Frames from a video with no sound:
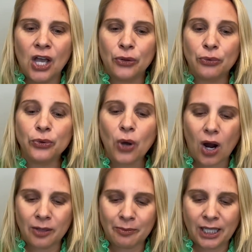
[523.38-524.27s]
through the
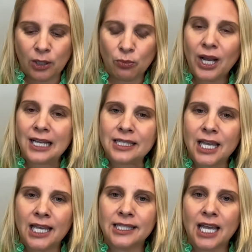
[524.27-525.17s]
art making
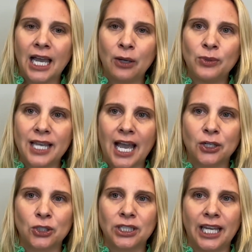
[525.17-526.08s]
process, I was
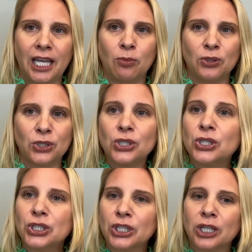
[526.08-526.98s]
actually able to
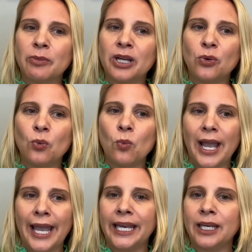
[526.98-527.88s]
determine
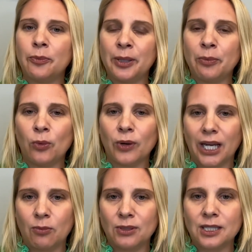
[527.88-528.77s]
when people were
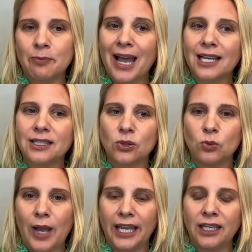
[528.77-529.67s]
able to pass
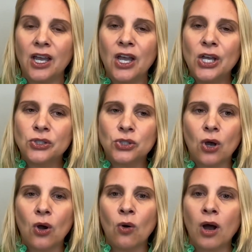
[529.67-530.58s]
away.
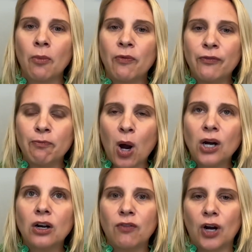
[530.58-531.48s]
So a
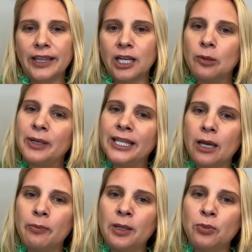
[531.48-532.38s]
part of art therapy
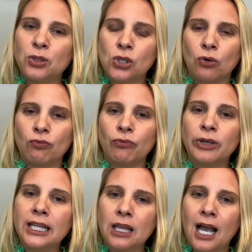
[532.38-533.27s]
that people don't
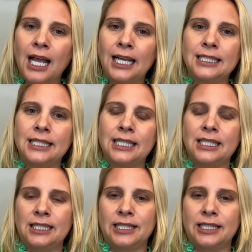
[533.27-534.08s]
realize is